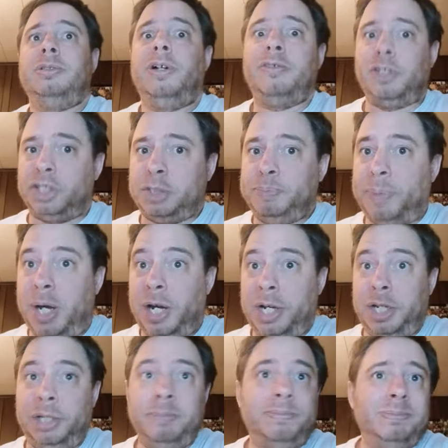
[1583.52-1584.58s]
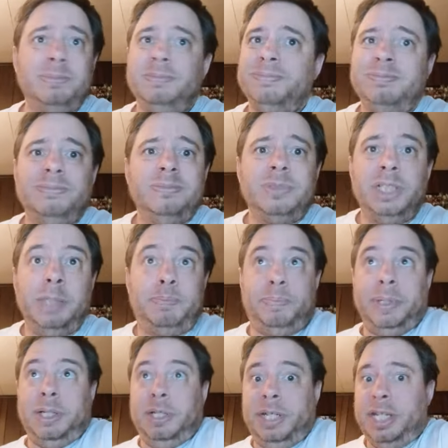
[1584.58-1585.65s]
of the spine.
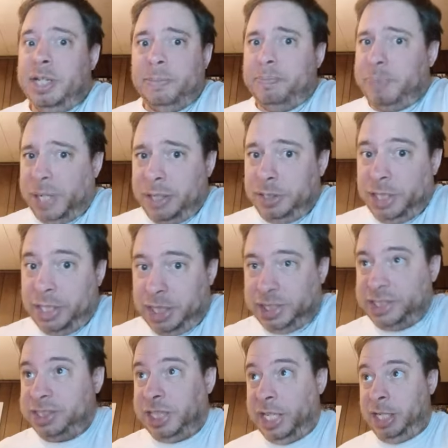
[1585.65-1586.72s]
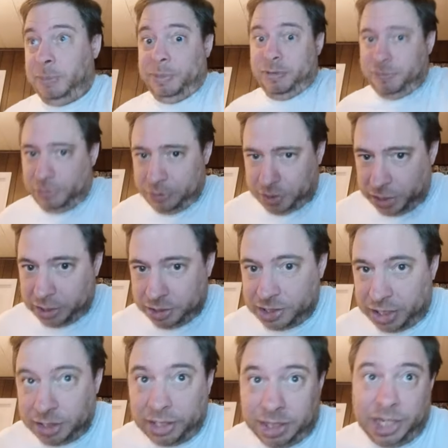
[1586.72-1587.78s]
It, it, he can barely like stand up. He feels like
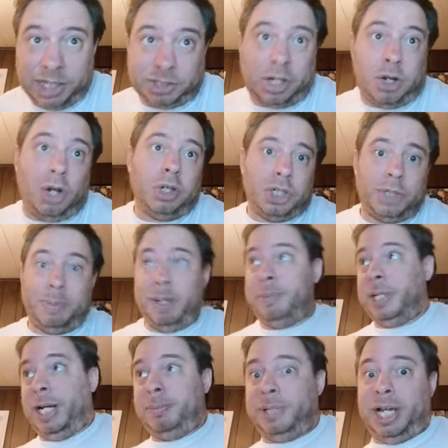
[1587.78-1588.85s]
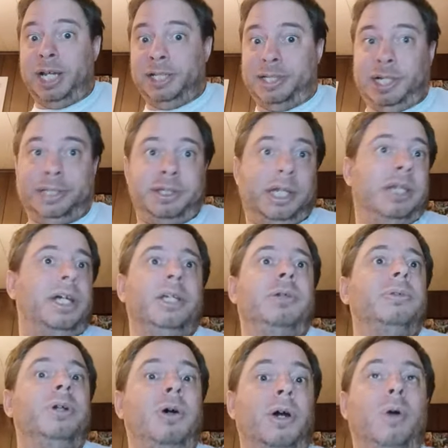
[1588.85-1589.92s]
he's like he has a hunch. Maybe I'm I got that. I
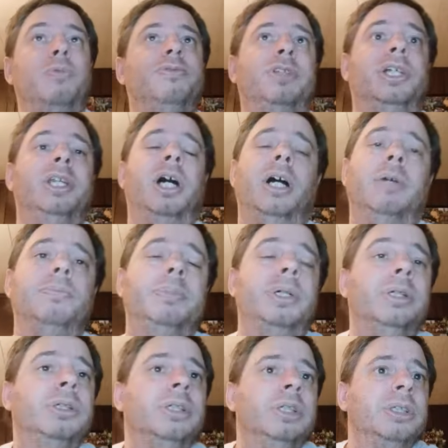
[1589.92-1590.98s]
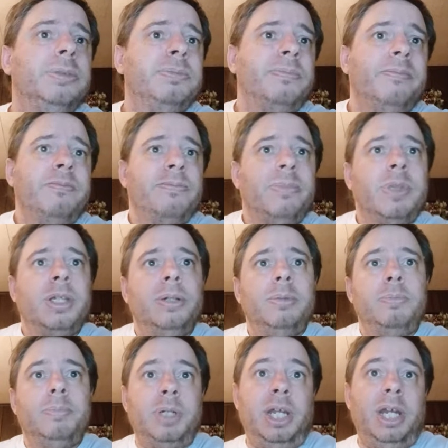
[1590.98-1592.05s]
don't know. Hopefully not, but
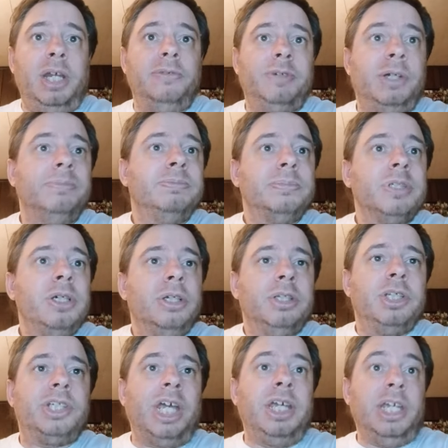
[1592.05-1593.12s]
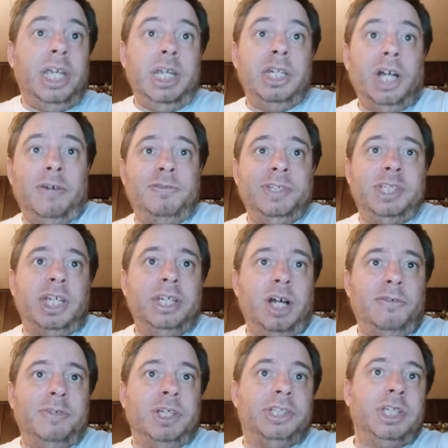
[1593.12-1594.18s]
but anyway, to say enough is
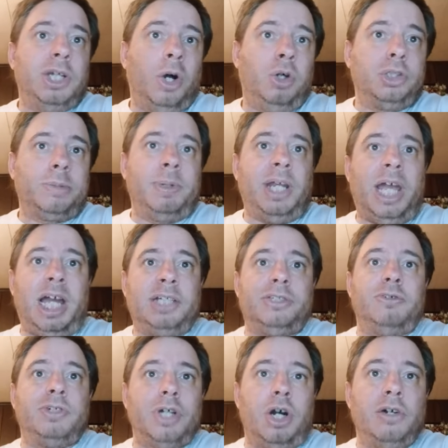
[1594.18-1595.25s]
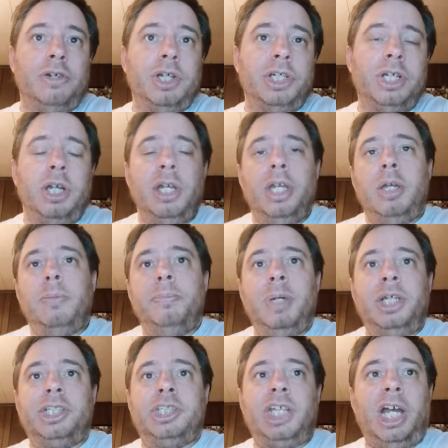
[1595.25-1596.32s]
enough is the ultimate act of courage
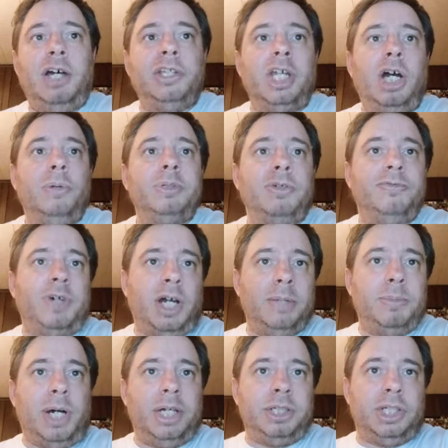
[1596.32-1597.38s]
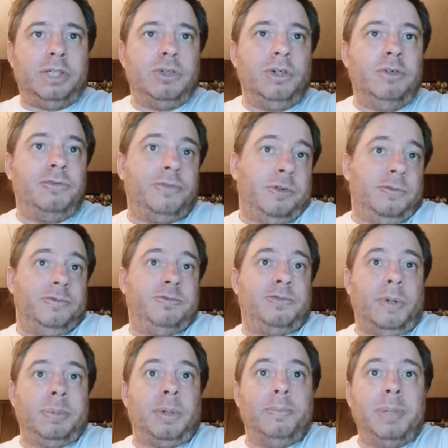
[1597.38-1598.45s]
Mick's sound helped define Motley Crue for,
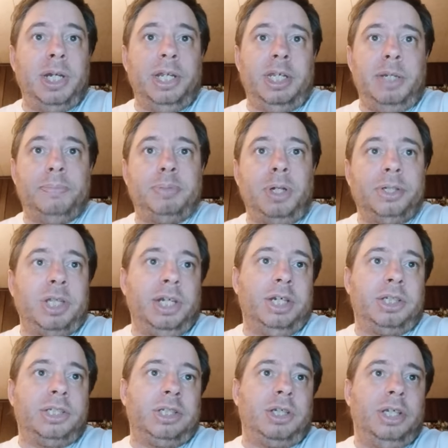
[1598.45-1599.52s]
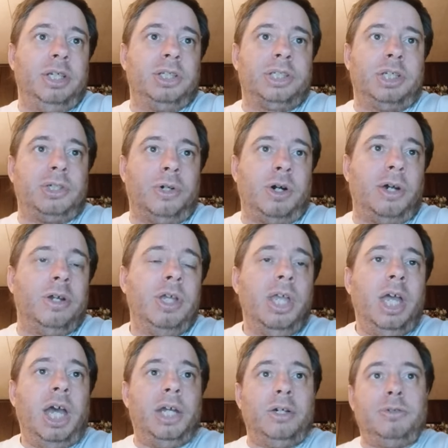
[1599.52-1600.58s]
from the minute he plugged in, in his guitar
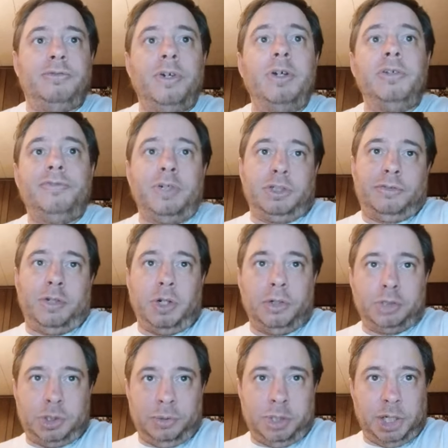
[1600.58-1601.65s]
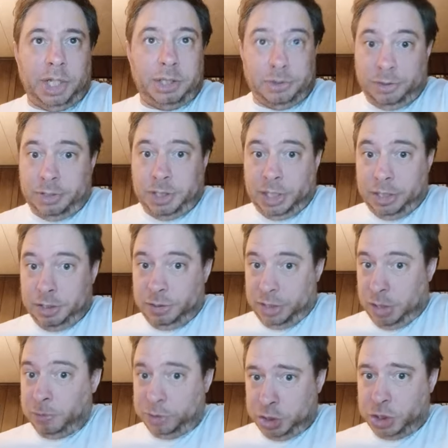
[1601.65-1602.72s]
at our very first rehearsal together that,
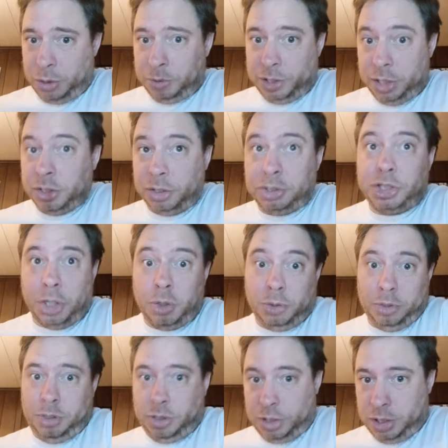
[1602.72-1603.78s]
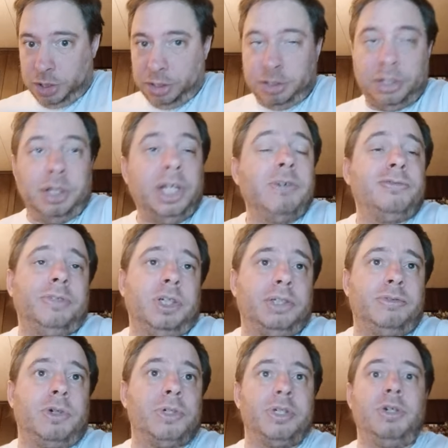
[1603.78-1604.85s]
that was shown in The Dirt on the
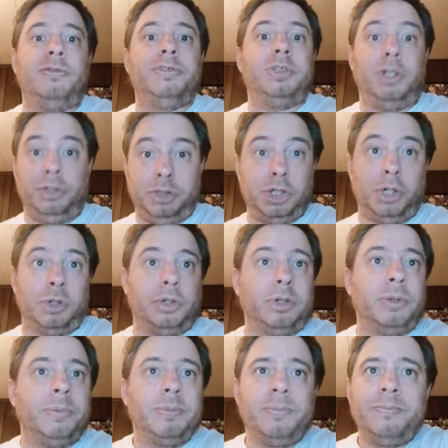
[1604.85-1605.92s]
Netflix version of The Dirt